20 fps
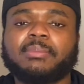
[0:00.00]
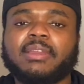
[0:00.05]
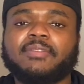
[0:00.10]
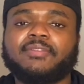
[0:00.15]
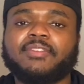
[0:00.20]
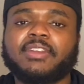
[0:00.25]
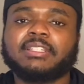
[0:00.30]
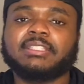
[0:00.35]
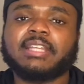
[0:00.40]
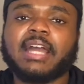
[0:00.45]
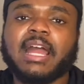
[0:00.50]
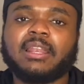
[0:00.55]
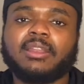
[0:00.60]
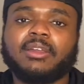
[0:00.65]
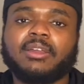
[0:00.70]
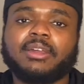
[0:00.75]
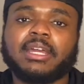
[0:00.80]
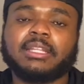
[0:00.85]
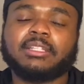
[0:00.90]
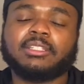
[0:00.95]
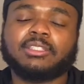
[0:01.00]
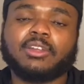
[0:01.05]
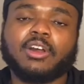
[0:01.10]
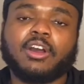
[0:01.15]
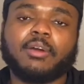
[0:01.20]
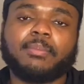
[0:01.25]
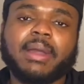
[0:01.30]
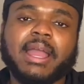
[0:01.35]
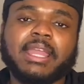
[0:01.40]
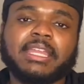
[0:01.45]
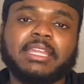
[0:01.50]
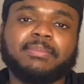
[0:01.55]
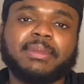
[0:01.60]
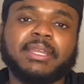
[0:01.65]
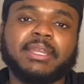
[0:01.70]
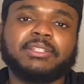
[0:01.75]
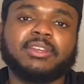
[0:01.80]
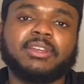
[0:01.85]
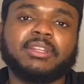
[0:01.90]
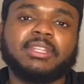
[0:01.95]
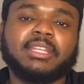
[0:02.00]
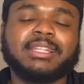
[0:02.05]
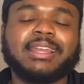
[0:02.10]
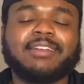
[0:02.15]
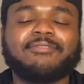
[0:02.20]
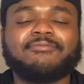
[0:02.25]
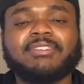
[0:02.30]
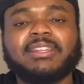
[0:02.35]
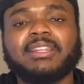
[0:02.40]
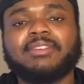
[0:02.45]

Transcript: things that I learned at the start of my eBay journey that really,